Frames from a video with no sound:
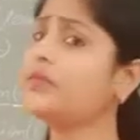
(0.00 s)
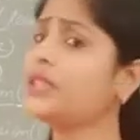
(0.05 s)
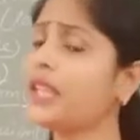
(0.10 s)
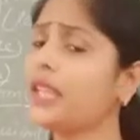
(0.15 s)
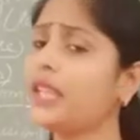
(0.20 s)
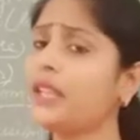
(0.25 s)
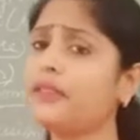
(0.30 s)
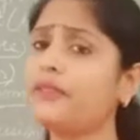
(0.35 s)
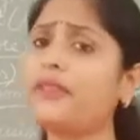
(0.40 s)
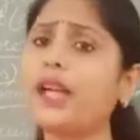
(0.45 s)

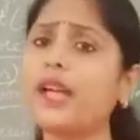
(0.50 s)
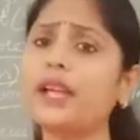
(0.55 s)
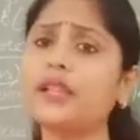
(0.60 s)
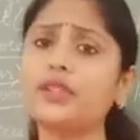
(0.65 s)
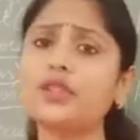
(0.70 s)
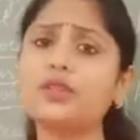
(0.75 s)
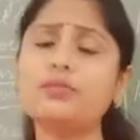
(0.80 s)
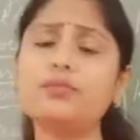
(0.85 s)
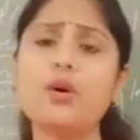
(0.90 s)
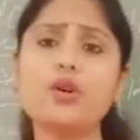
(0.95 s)
In
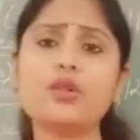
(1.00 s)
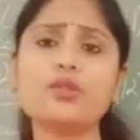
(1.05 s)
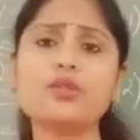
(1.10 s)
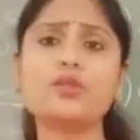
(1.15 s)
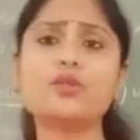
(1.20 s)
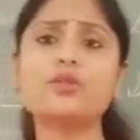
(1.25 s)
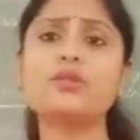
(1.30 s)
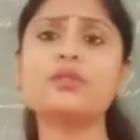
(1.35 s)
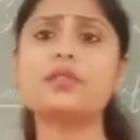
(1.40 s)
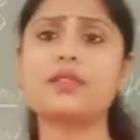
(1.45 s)
fact, the
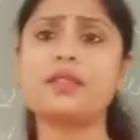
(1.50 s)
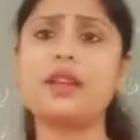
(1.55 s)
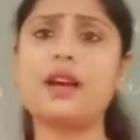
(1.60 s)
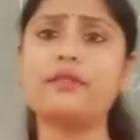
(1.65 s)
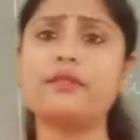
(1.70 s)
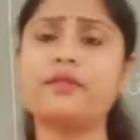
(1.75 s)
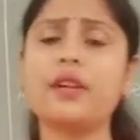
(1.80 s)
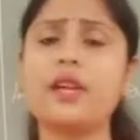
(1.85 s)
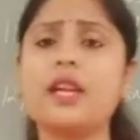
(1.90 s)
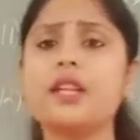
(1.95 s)
monsoon
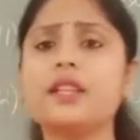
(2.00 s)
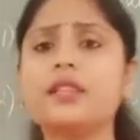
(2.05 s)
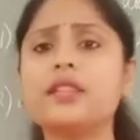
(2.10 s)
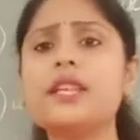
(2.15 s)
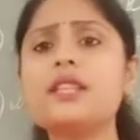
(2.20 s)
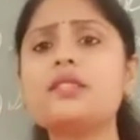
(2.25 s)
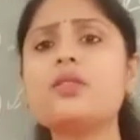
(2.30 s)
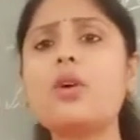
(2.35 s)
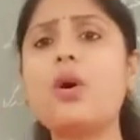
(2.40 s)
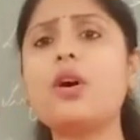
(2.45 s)
stuff,
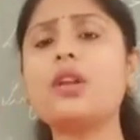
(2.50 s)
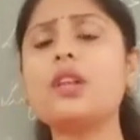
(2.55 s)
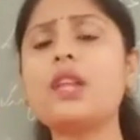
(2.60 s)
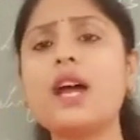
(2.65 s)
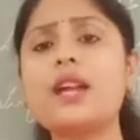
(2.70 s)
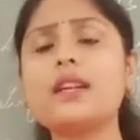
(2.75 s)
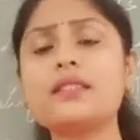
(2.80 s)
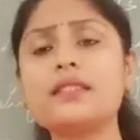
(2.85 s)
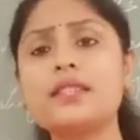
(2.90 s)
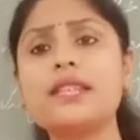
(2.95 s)
these all
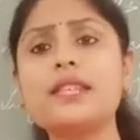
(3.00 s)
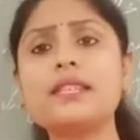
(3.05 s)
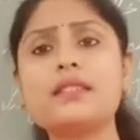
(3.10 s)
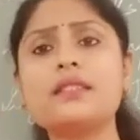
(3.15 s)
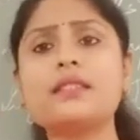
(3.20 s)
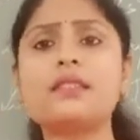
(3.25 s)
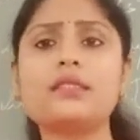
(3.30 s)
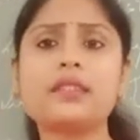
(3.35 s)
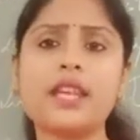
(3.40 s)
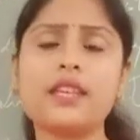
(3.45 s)
are
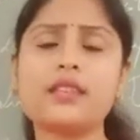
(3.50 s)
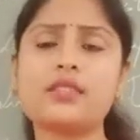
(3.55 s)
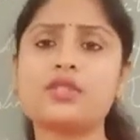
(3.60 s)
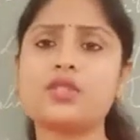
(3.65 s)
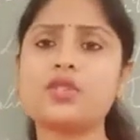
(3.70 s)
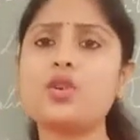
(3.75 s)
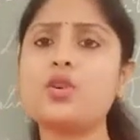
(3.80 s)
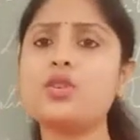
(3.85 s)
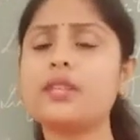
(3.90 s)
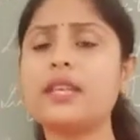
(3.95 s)
seasonal
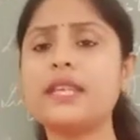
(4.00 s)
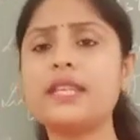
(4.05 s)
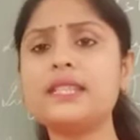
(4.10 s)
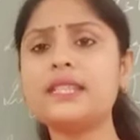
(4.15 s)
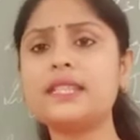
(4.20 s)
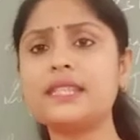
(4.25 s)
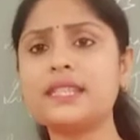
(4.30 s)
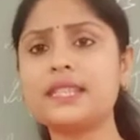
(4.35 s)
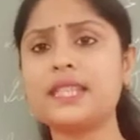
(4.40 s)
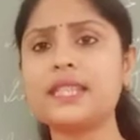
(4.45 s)
things. So
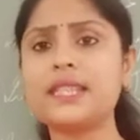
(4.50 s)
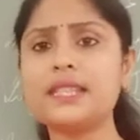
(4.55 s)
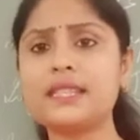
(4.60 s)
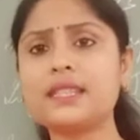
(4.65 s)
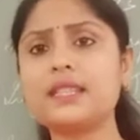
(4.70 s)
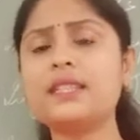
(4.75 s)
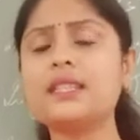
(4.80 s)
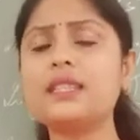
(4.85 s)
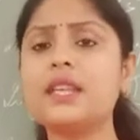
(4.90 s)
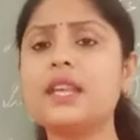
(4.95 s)
in
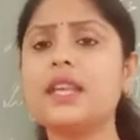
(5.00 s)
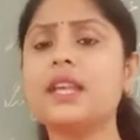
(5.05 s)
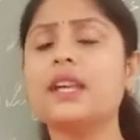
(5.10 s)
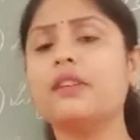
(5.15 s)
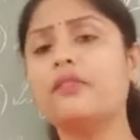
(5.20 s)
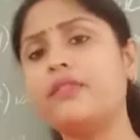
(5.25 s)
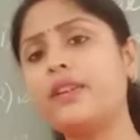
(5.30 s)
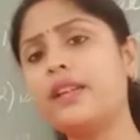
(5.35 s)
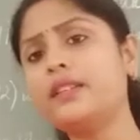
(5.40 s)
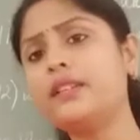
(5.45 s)

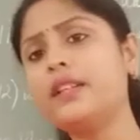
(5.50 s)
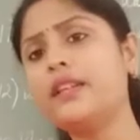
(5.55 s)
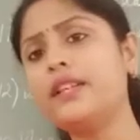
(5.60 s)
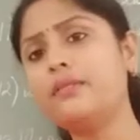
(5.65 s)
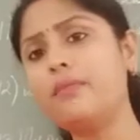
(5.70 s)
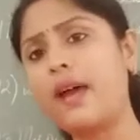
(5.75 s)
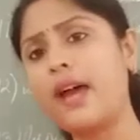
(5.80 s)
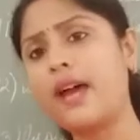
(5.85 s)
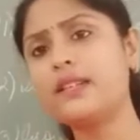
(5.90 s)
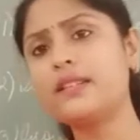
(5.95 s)
season, when the
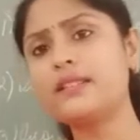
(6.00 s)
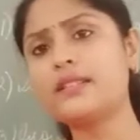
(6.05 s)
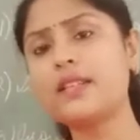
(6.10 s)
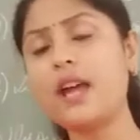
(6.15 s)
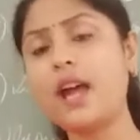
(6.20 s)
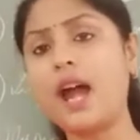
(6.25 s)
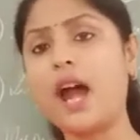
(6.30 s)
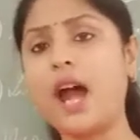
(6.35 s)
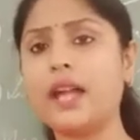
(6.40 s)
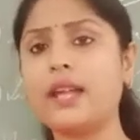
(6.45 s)
demands
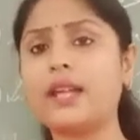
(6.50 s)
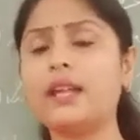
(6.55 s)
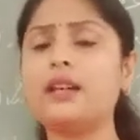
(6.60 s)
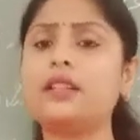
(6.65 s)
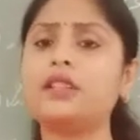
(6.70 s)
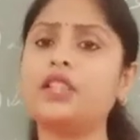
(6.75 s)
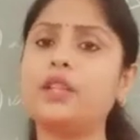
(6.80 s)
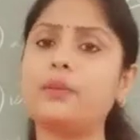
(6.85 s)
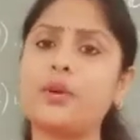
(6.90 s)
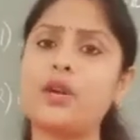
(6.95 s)
are
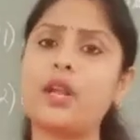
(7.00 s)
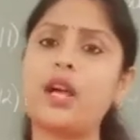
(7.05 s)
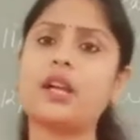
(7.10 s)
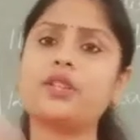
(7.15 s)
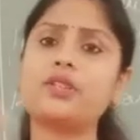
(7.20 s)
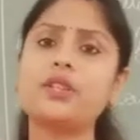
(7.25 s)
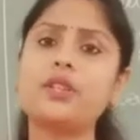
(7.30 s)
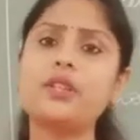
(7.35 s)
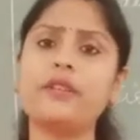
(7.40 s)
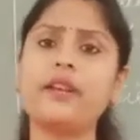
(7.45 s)
higher, the
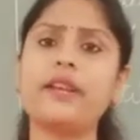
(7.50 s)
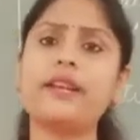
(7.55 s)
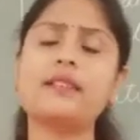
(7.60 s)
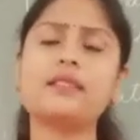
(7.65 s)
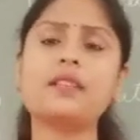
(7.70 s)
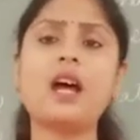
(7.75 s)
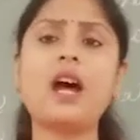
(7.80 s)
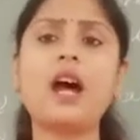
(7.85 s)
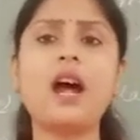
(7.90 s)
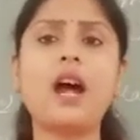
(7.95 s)
production
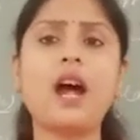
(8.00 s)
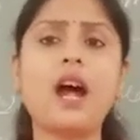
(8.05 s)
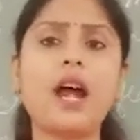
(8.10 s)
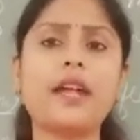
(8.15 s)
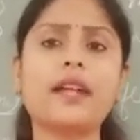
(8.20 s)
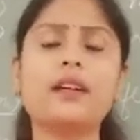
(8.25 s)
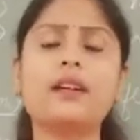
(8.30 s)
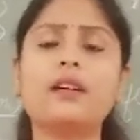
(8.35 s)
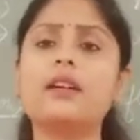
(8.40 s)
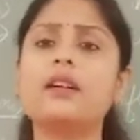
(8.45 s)
rates are
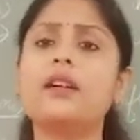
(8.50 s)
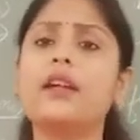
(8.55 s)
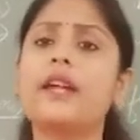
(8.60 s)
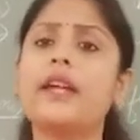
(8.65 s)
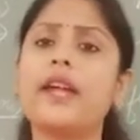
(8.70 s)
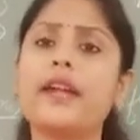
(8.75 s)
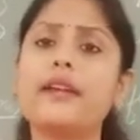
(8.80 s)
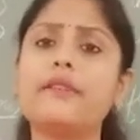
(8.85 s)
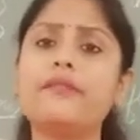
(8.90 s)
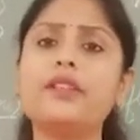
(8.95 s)

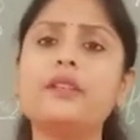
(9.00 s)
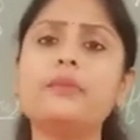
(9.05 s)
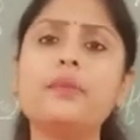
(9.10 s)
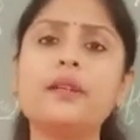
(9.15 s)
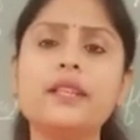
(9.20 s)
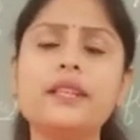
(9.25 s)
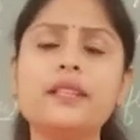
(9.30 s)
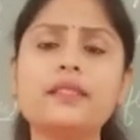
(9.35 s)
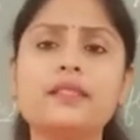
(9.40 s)
higher, everybody is